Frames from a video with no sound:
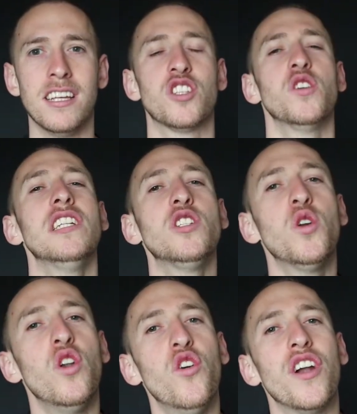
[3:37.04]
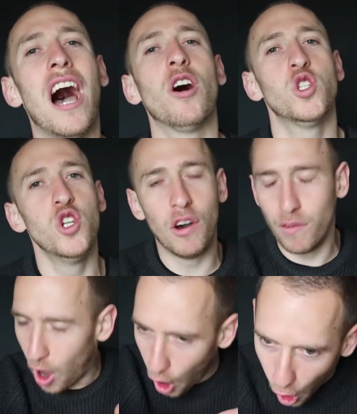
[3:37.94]
So you need to learn how to
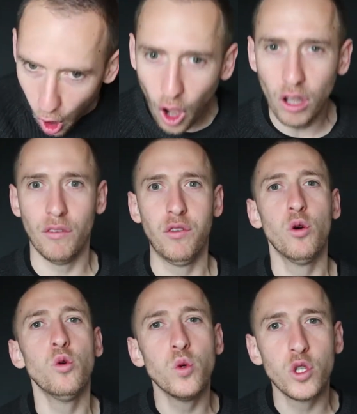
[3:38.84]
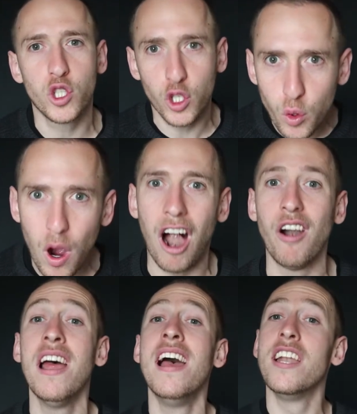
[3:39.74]
love all of who you
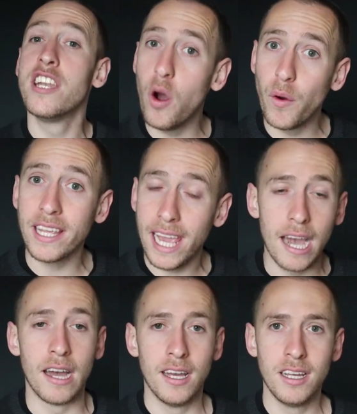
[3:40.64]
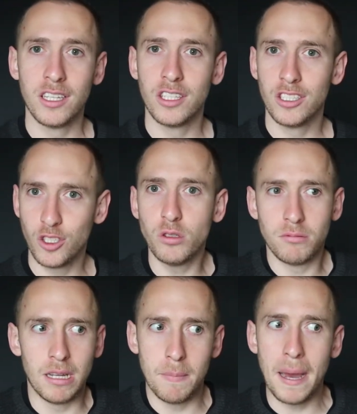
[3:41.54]
are, knowing, yeah, you
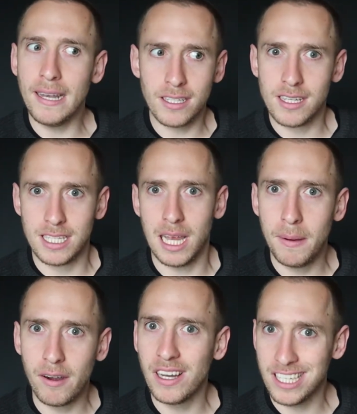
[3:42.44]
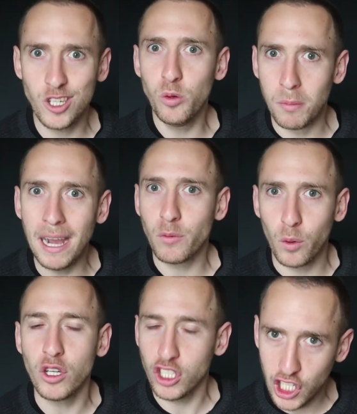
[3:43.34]
in some areas, you might
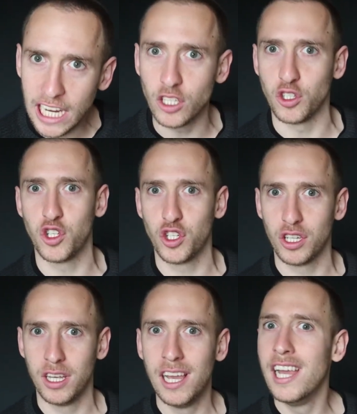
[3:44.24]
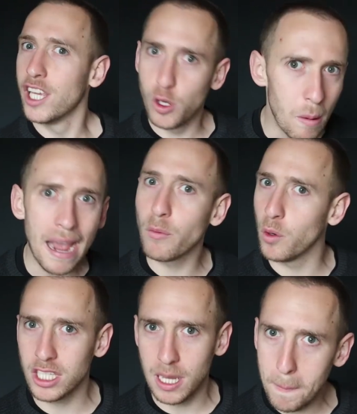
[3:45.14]
want to change. You might
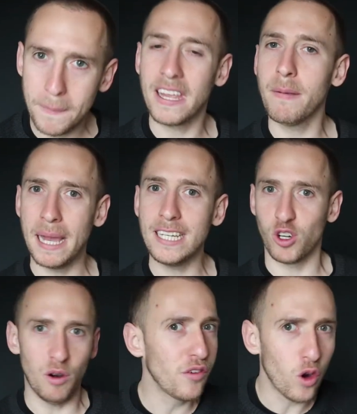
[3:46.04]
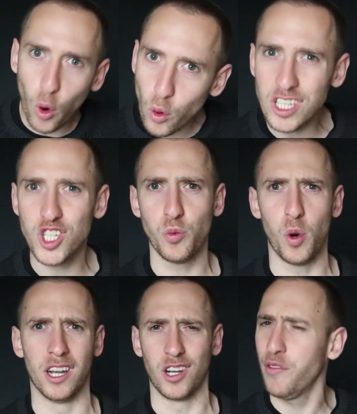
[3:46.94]
want something better. Of course you
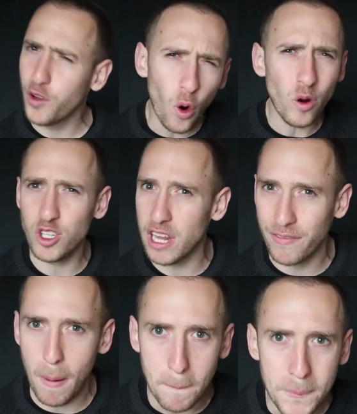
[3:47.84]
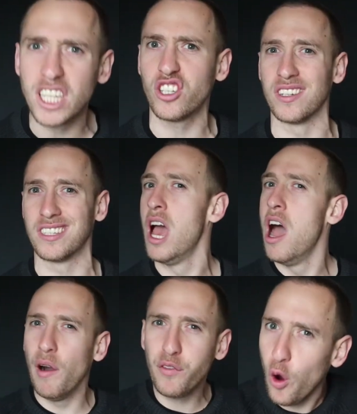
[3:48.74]
want. Of course you have ambitions.
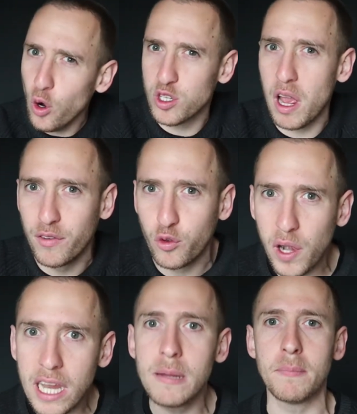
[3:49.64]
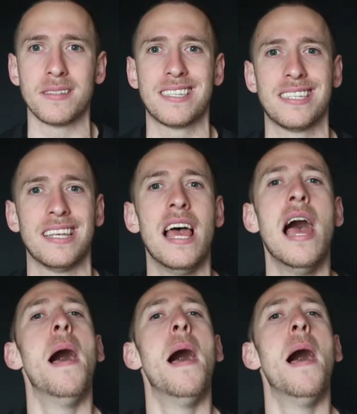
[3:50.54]
Of course you have dreams.